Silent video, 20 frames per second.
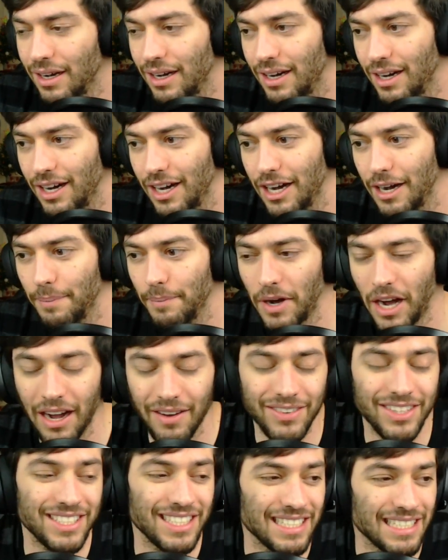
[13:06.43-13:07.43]

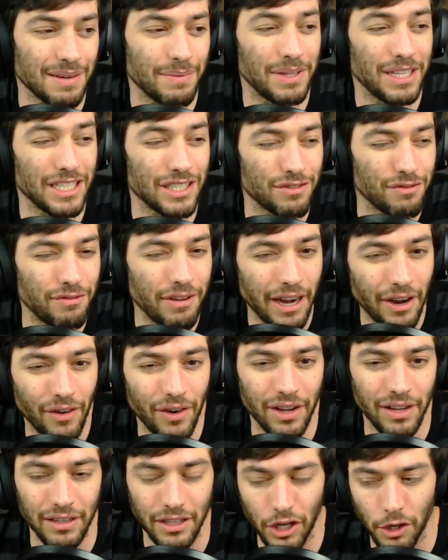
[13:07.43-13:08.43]
Obviously, some of these
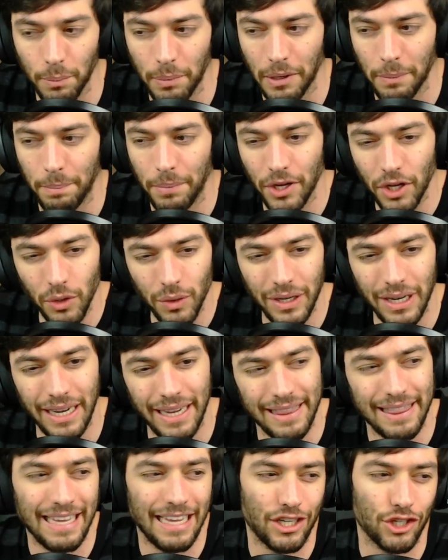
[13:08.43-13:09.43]
vary a little bit, but you can
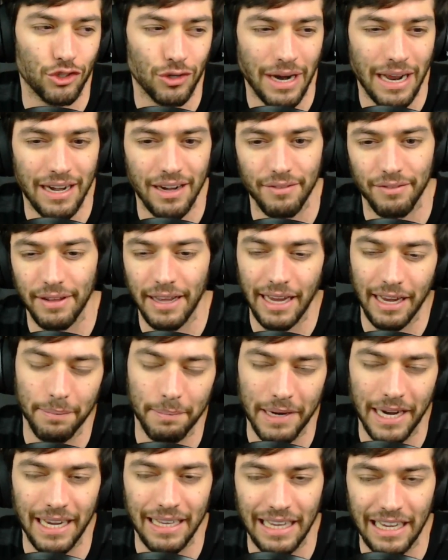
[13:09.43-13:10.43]
get that trend of like,
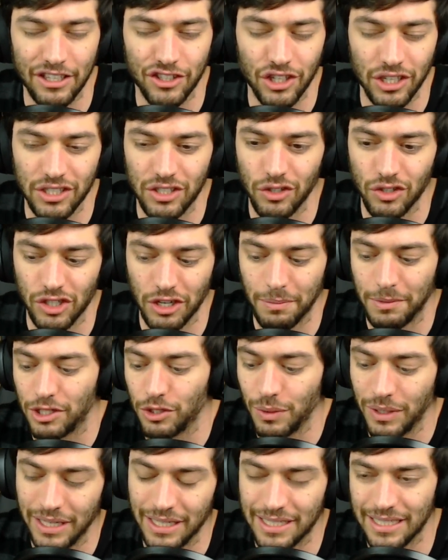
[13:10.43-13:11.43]
my electric's usually
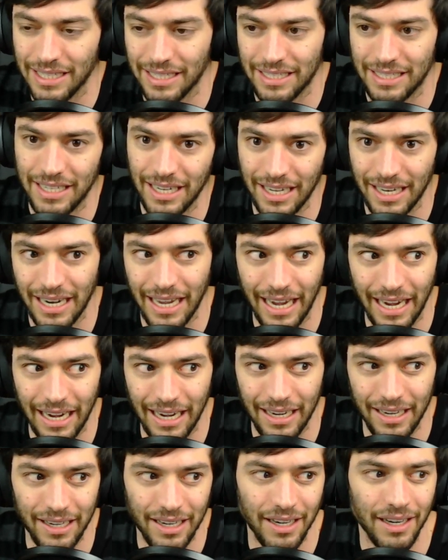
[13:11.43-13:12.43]
between $60 and
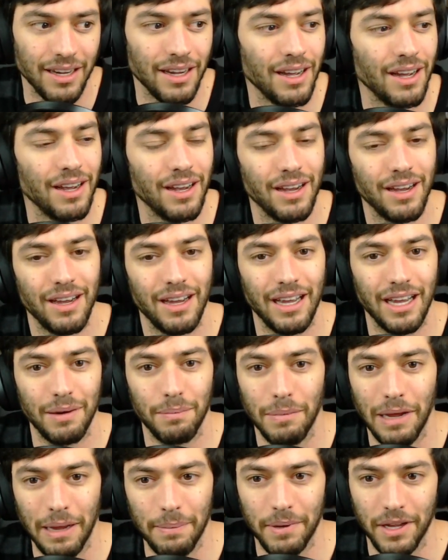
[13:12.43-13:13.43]
$80. And
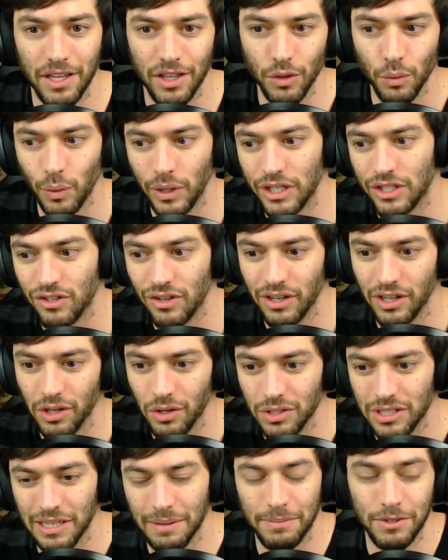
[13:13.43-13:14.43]
maybe in the winter it
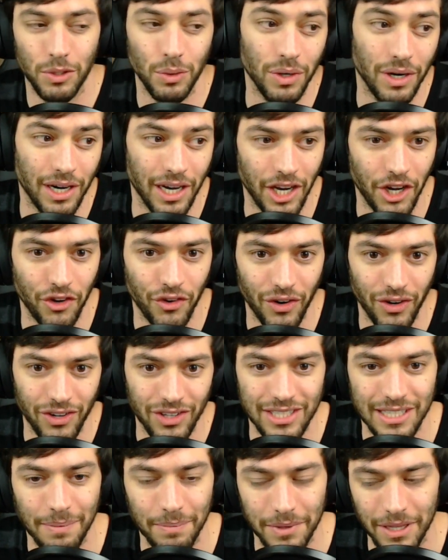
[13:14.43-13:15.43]
goes up to 100 or
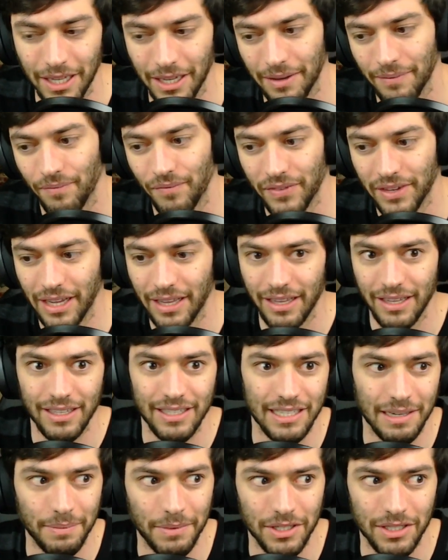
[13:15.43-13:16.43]
something, and in the
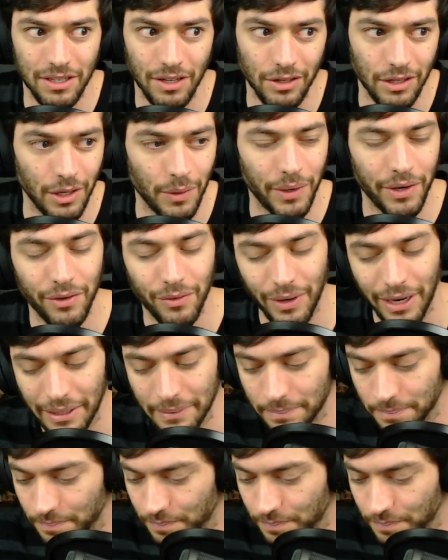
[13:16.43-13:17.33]
summer it's a little lower, right?